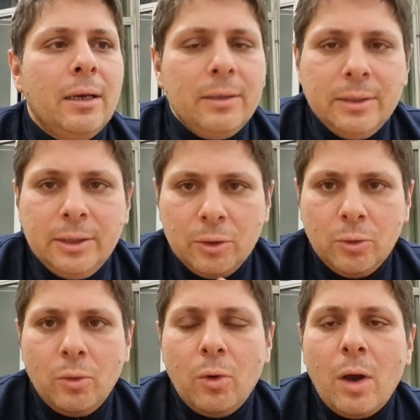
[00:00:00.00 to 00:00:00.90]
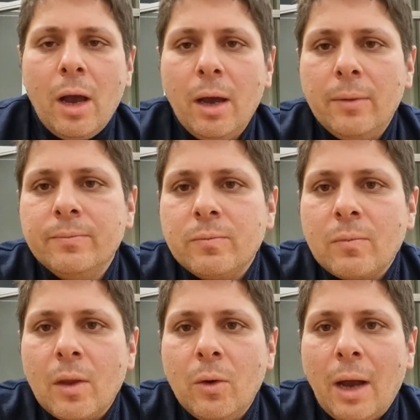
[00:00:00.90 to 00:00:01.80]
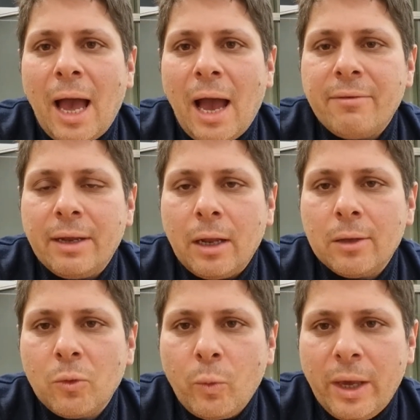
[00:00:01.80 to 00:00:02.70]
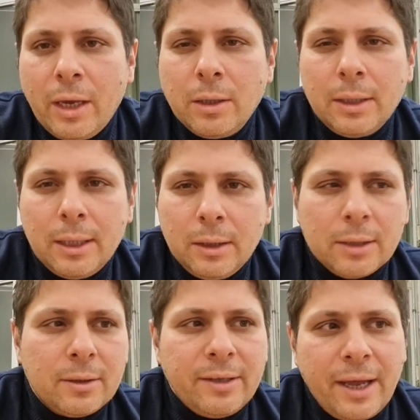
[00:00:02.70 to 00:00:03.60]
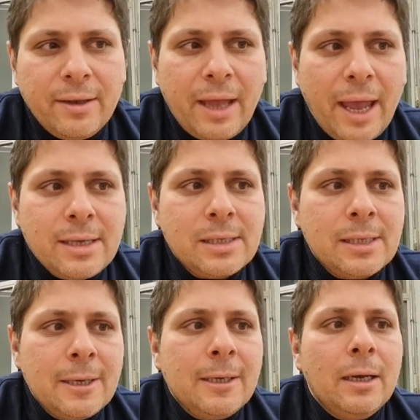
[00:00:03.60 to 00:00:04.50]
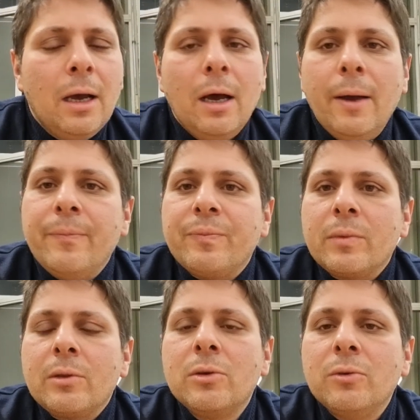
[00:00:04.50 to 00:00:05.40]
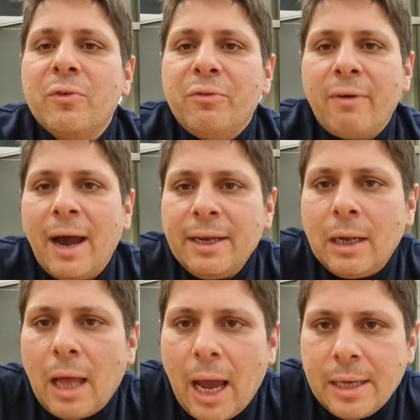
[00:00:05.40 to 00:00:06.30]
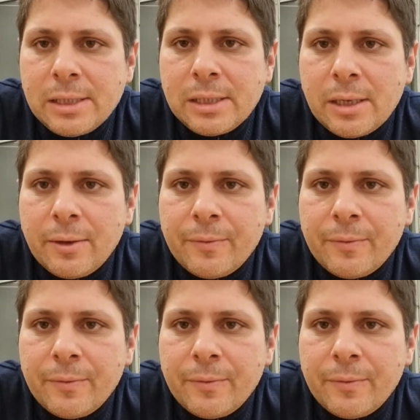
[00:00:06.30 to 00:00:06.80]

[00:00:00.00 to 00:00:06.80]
you have another week, another 10 days to finalize